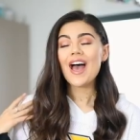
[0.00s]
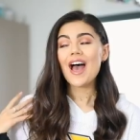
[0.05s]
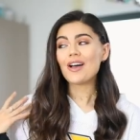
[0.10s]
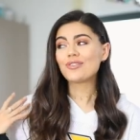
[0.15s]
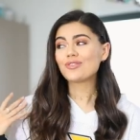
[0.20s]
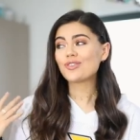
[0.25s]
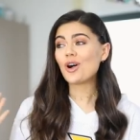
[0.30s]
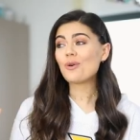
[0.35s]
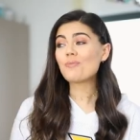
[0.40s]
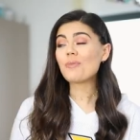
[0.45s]

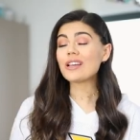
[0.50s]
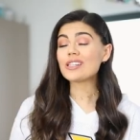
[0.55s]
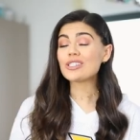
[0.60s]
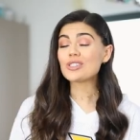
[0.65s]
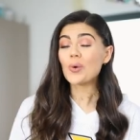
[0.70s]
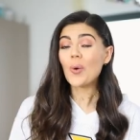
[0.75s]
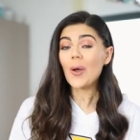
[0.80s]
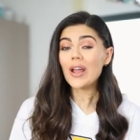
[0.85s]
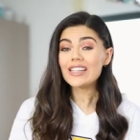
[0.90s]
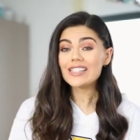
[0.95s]
have got my
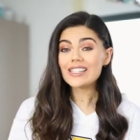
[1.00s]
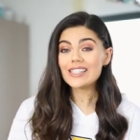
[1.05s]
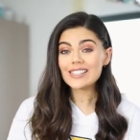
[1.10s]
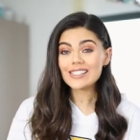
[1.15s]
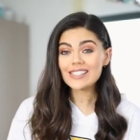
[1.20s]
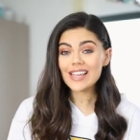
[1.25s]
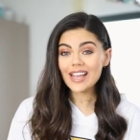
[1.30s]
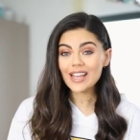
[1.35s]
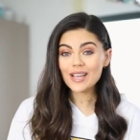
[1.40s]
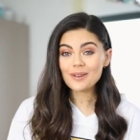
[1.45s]

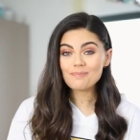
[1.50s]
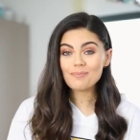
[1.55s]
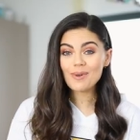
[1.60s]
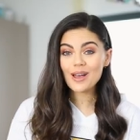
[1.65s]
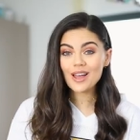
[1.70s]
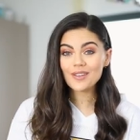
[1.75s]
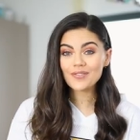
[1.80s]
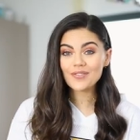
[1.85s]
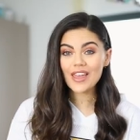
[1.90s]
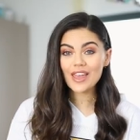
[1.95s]
twenty-second
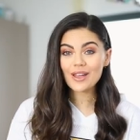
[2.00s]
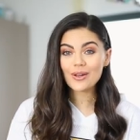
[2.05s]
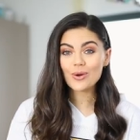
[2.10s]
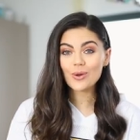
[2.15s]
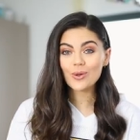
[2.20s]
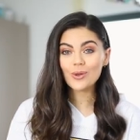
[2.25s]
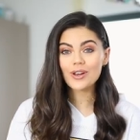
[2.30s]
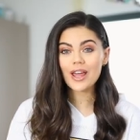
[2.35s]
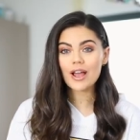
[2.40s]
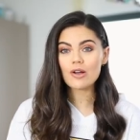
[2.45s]
birthday
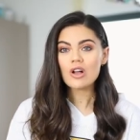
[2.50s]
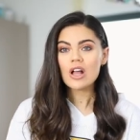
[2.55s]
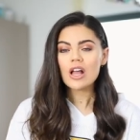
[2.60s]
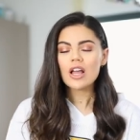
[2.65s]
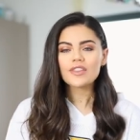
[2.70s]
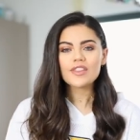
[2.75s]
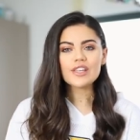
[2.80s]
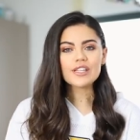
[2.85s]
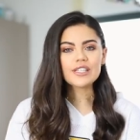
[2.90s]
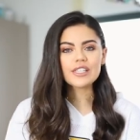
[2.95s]
haul. Now
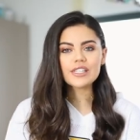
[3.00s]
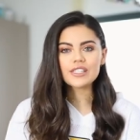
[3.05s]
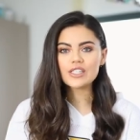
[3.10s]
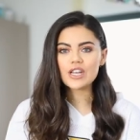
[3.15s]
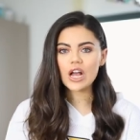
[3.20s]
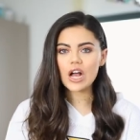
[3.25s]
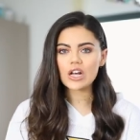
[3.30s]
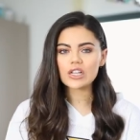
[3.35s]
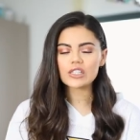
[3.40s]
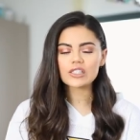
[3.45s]
this is
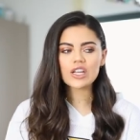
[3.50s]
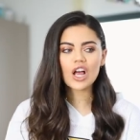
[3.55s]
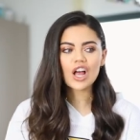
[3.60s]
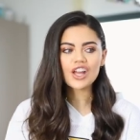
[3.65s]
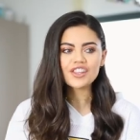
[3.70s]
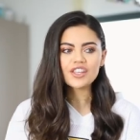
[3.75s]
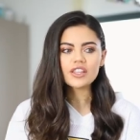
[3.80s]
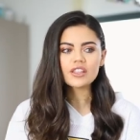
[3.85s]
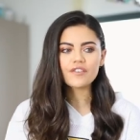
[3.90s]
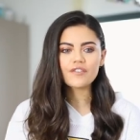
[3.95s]
nuts.
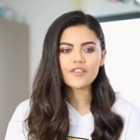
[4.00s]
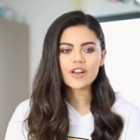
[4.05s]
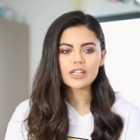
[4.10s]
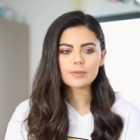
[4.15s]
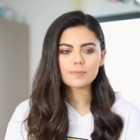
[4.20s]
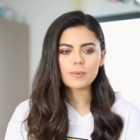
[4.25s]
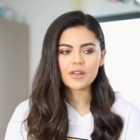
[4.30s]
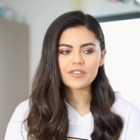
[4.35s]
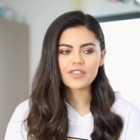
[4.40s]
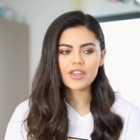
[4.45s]
I think the
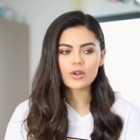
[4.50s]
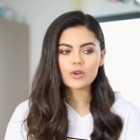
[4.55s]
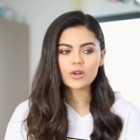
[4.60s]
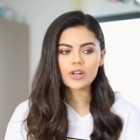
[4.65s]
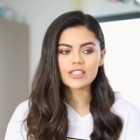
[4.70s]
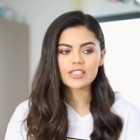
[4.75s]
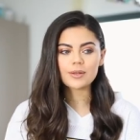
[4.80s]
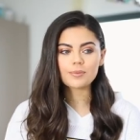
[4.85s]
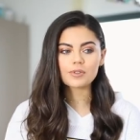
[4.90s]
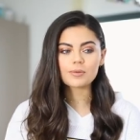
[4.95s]
first birthday haul
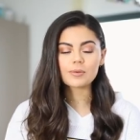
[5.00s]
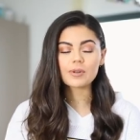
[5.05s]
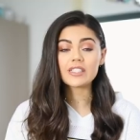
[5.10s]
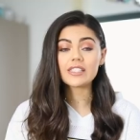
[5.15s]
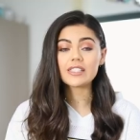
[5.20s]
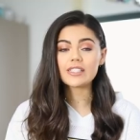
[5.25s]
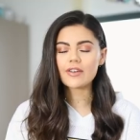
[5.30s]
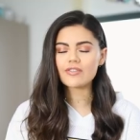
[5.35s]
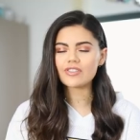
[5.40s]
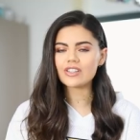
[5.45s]
I did was my
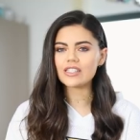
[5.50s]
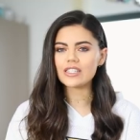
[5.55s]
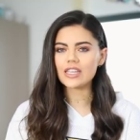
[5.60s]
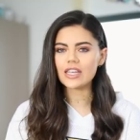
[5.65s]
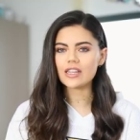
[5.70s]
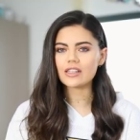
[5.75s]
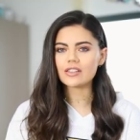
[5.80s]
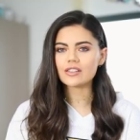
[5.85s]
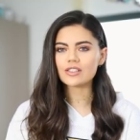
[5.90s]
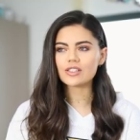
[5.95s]

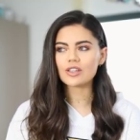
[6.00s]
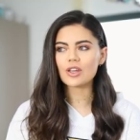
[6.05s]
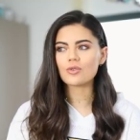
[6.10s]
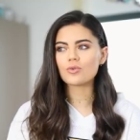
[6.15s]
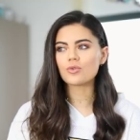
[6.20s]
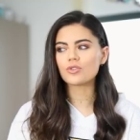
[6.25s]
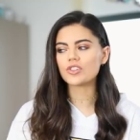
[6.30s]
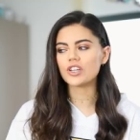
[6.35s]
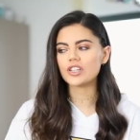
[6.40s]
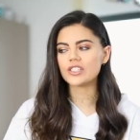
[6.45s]
seventeenth. So
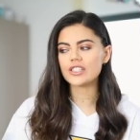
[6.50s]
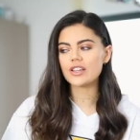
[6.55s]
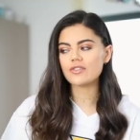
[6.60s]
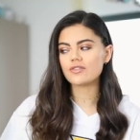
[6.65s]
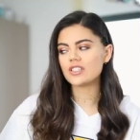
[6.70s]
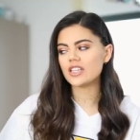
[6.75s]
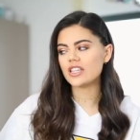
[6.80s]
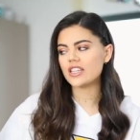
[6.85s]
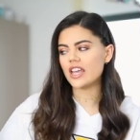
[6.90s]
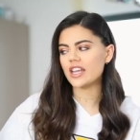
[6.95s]
we've done
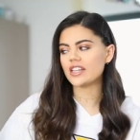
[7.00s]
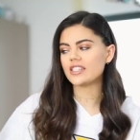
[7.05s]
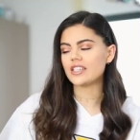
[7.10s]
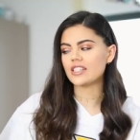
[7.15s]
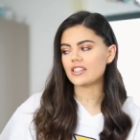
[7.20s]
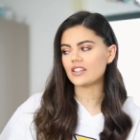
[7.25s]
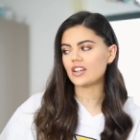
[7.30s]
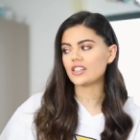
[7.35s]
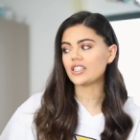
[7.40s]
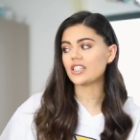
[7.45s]
seventeenth,
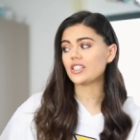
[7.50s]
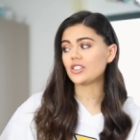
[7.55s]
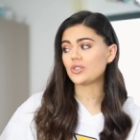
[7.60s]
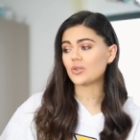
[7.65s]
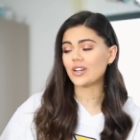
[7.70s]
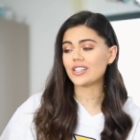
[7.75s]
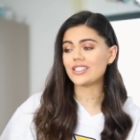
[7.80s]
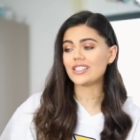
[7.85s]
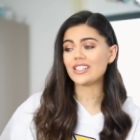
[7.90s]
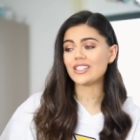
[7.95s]
eighteenth, nineteenth,
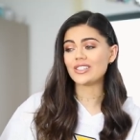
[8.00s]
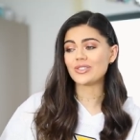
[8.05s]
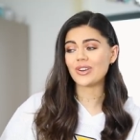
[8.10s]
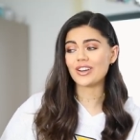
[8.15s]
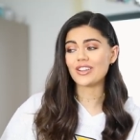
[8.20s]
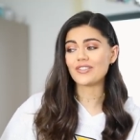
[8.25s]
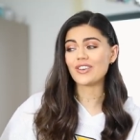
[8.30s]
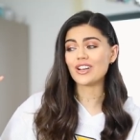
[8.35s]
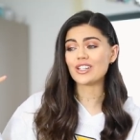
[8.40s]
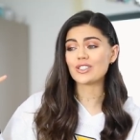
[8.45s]
twentieth,
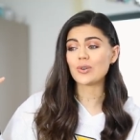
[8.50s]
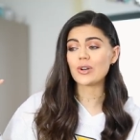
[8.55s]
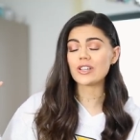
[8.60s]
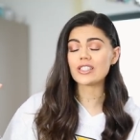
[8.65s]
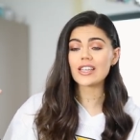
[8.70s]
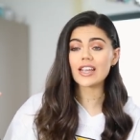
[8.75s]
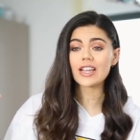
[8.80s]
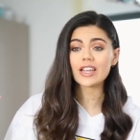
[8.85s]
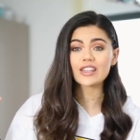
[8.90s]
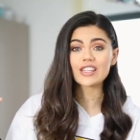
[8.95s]
twenty-first,
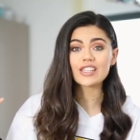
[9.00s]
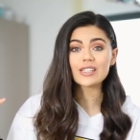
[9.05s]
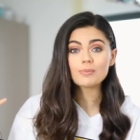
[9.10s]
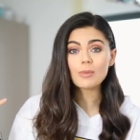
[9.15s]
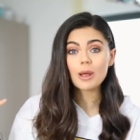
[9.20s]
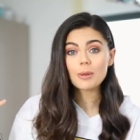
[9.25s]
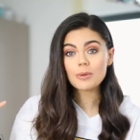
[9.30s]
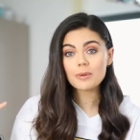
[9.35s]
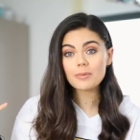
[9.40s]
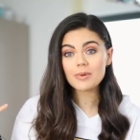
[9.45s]
twenty-second. This
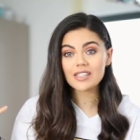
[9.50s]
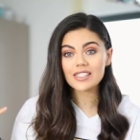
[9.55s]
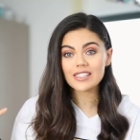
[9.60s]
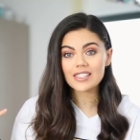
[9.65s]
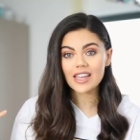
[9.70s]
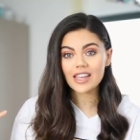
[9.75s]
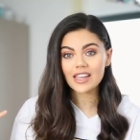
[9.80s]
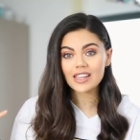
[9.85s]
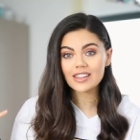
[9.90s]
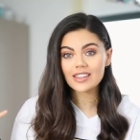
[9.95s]
might be my
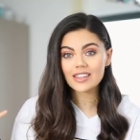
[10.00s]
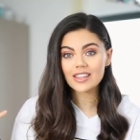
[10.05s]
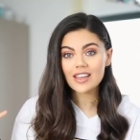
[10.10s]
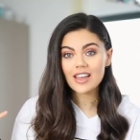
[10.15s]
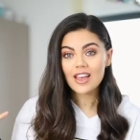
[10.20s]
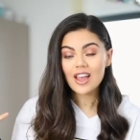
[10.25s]
sixth.